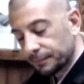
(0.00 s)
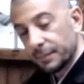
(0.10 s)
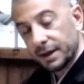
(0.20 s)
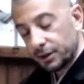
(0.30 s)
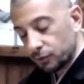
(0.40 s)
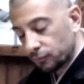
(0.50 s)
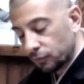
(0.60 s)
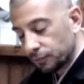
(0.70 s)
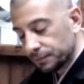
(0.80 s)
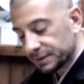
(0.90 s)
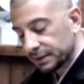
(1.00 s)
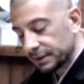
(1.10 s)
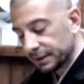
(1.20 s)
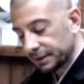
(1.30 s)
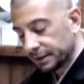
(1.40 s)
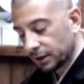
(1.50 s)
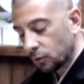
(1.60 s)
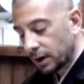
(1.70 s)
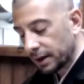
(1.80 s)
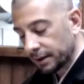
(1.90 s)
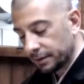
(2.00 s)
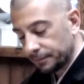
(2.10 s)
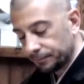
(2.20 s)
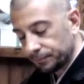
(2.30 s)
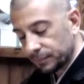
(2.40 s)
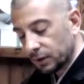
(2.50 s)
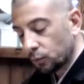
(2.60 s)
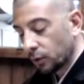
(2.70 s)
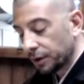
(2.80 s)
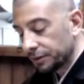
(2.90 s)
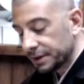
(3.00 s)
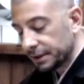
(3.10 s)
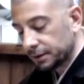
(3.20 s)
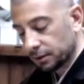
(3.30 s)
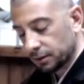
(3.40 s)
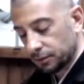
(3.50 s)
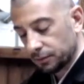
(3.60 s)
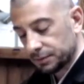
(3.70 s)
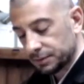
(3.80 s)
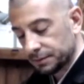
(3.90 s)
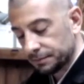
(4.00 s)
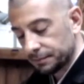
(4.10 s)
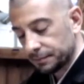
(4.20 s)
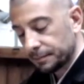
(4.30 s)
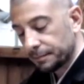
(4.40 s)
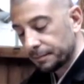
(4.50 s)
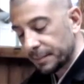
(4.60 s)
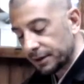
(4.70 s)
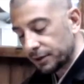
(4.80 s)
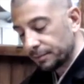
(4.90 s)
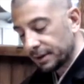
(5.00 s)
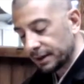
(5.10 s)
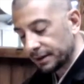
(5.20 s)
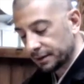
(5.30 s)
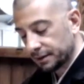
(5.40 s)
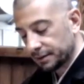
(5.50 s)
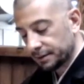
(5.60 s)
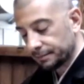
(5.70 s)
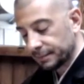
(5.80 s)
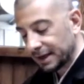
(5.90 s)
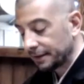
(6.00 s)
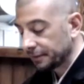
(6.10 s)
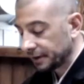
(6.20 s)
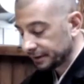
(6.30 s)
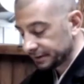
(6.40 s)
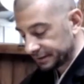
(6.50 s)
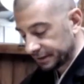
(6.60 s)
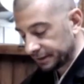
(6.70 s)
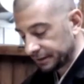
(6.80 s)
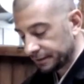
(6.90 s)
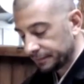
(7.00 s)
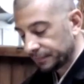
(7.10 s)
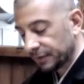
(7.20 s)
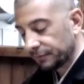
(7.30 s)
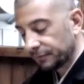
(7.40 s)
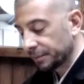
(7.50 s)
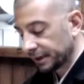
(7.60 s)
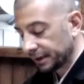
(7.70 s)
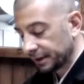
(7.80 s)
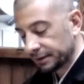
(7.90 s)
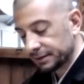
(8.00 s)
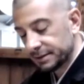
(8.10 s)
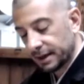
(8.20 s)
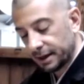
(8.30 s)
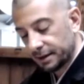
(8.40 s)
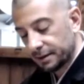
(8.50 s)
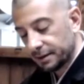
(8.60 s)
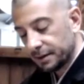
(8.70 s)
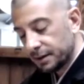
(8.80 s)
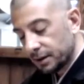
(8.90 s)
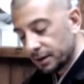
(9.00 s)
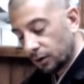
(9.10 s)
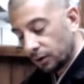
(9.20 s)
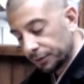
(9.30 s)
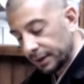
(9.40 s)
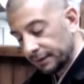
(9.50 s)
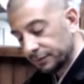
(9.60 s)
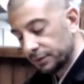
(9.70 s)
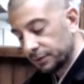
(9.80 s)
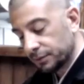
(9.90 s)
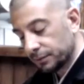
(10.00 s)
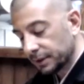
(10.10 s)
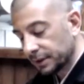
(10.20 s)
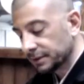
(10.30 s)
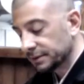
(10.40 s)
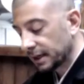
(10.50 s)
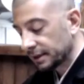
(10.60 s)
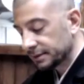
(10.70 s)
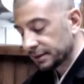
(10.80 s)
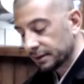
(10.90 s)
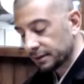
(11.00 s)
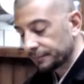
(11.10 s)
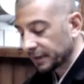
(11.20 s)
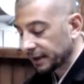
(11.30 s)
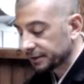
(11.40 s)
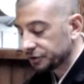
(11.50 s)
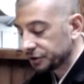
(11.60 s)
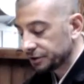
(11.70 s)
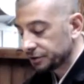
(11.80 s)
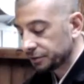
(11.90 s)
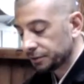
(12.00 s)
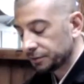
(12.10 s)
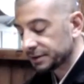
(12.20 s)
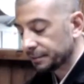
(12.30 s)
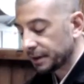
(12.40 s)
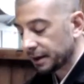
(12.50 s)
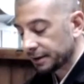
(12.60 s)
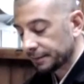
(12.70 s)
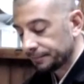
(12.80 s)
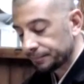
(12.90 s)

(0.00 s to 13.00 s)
Make your rooms clean and quiet. Wear neat clothes. Make your mind calm and then sit. From beginning to end, all you have to do is Zazen as Jijuyu Samadhi